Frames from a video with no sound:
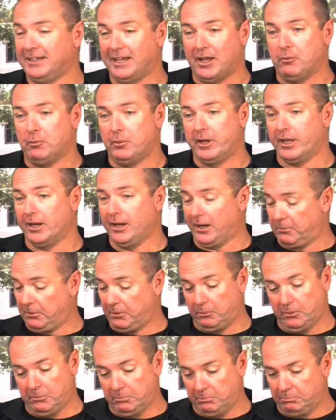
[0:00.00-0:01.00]
Yeah, we
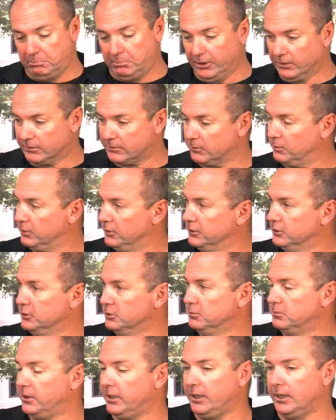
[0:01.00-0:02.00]
built a
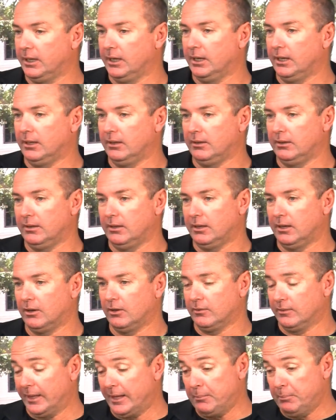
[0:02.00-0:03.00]
room, or
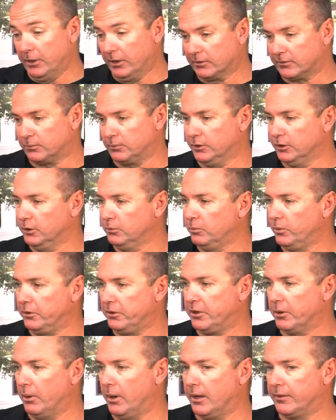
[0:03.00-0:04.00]
they built a room. We'd
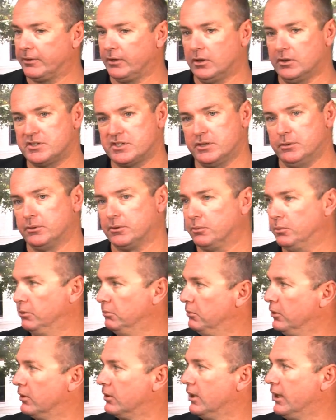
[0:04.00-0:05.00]
go out there and see what the room
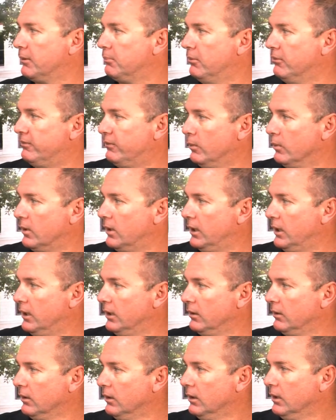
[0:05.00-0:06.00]
looked like
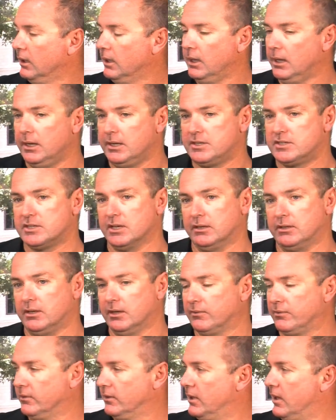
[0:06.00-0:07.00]
beforehand, set
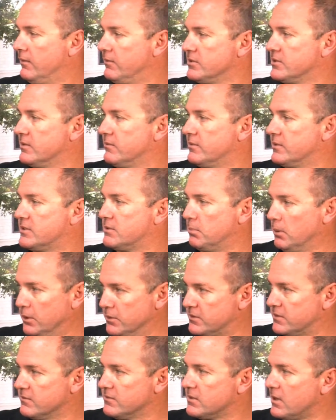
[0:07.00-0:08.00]
different levels of
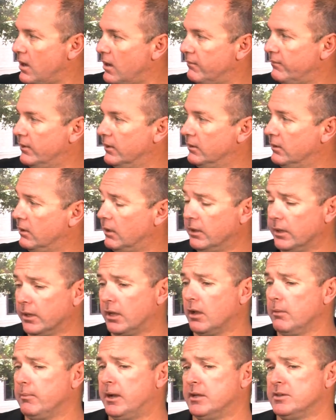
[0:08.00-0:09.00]
explosives off in there, and then
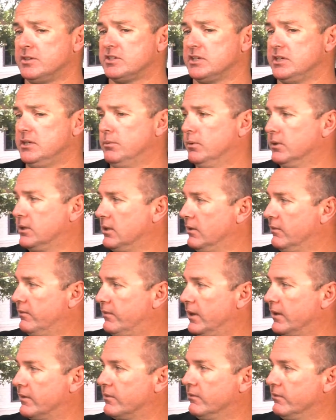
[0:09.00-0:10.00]
come out and see what the
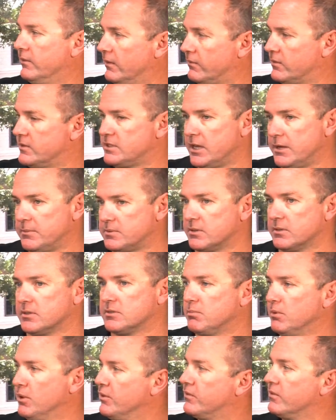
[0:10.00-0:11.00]
effects of different types of
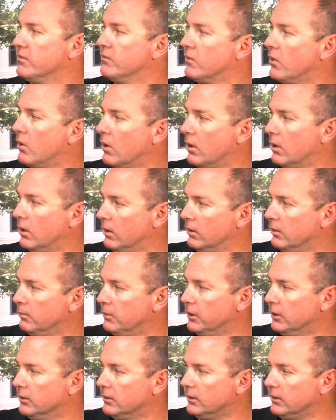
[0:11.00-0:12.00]
explosives are on the
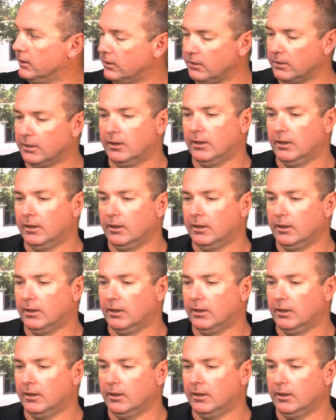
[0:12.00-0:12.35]
building. And